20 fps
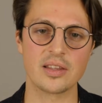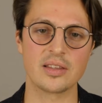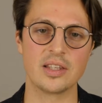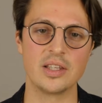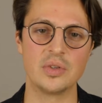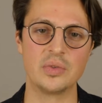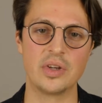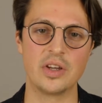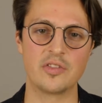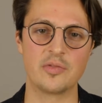
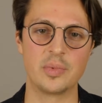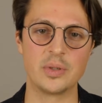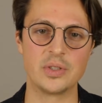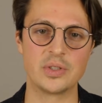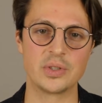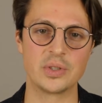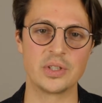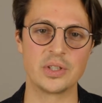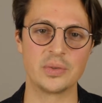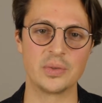thing we have been
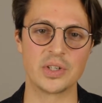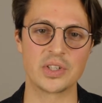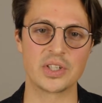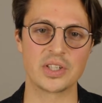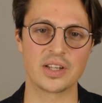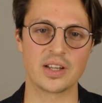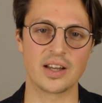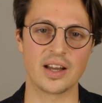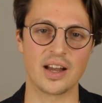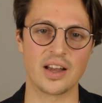doing,
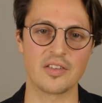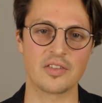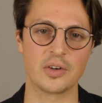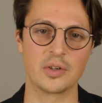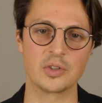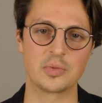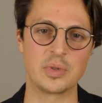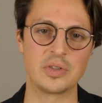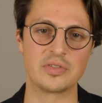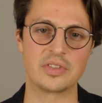which I've
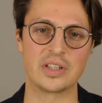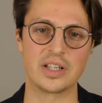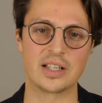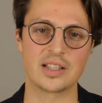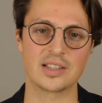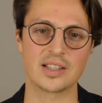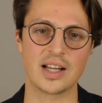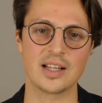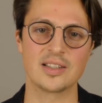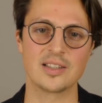always been very
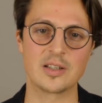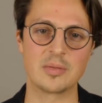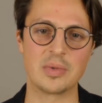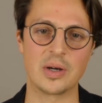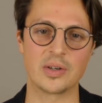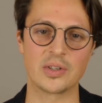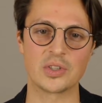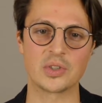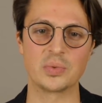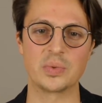excited
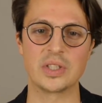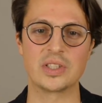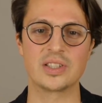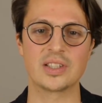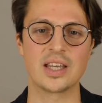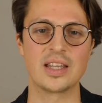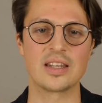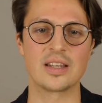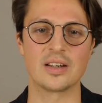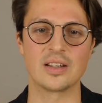about, is we
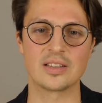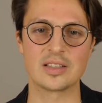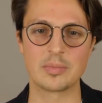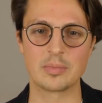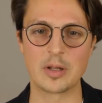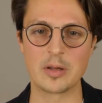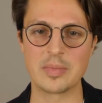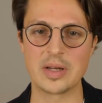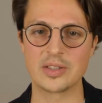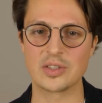send our
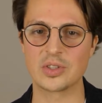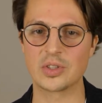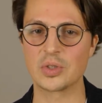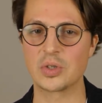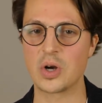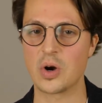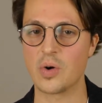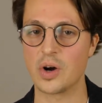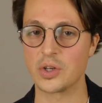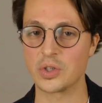diplomats to
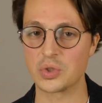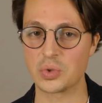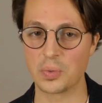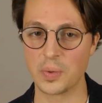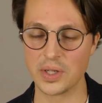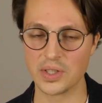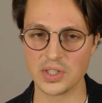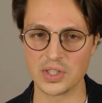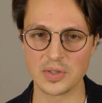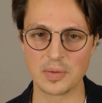go on
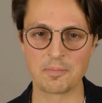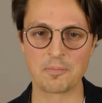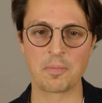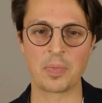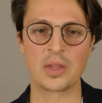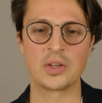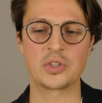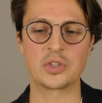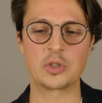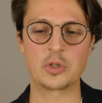Twitch
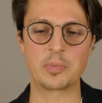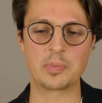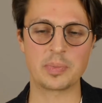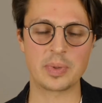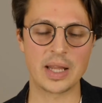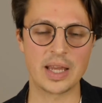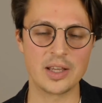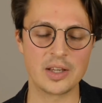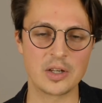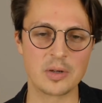to
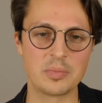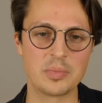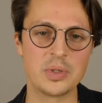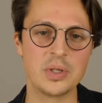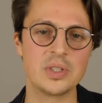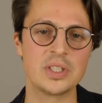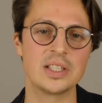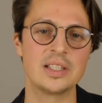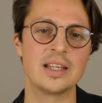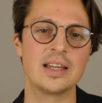play
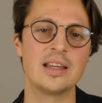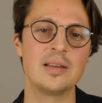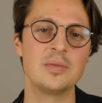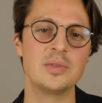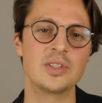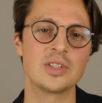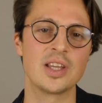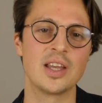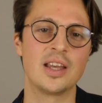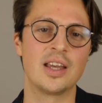computer
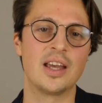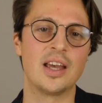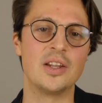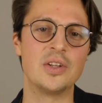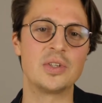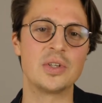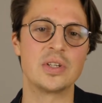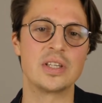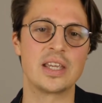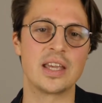games
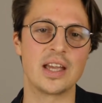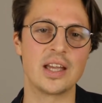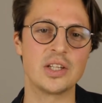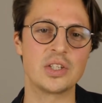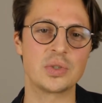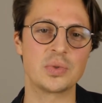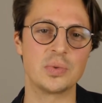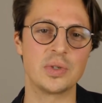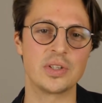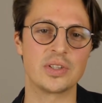and to
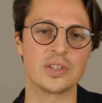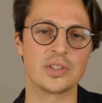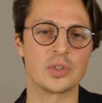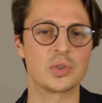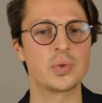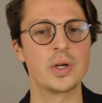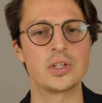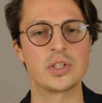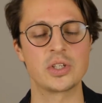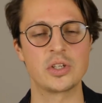engage with the
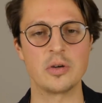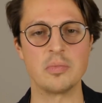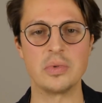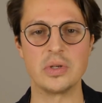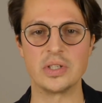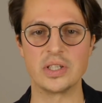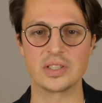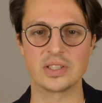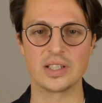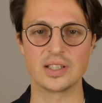Twitch
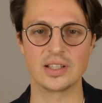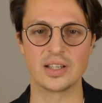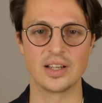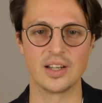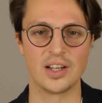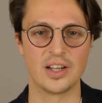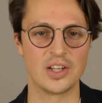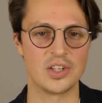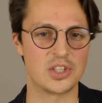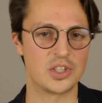community.
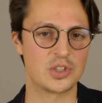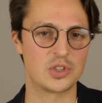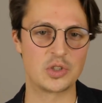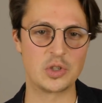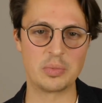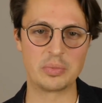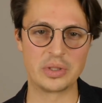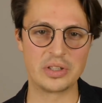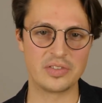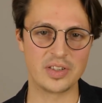Just
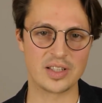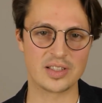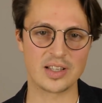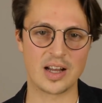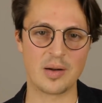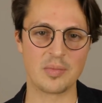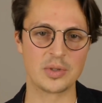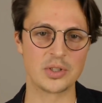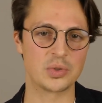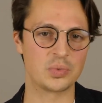2 brief
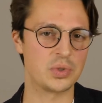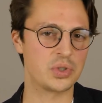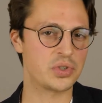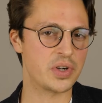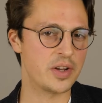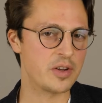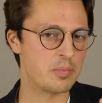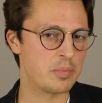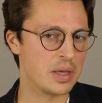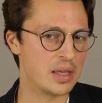examples. We
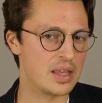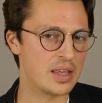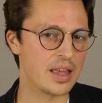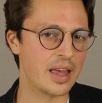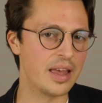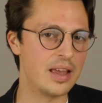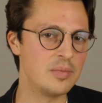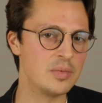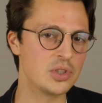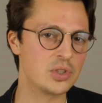try to pick
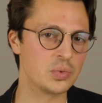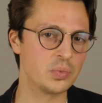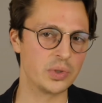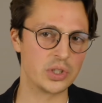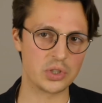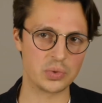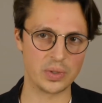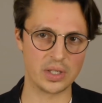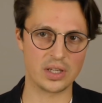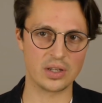games
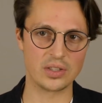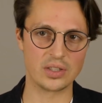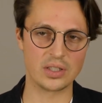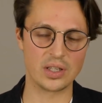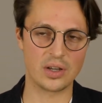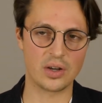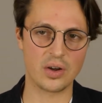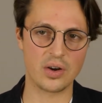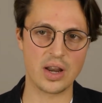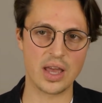which we can
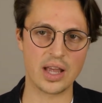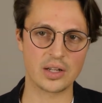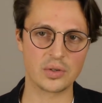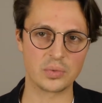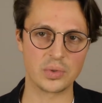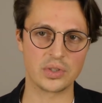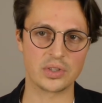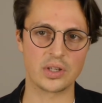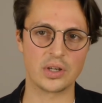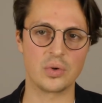connect
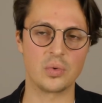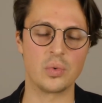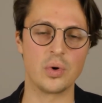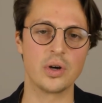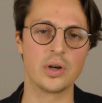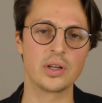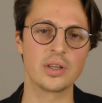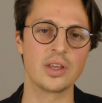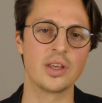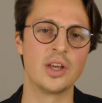with our
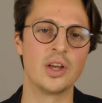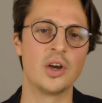work.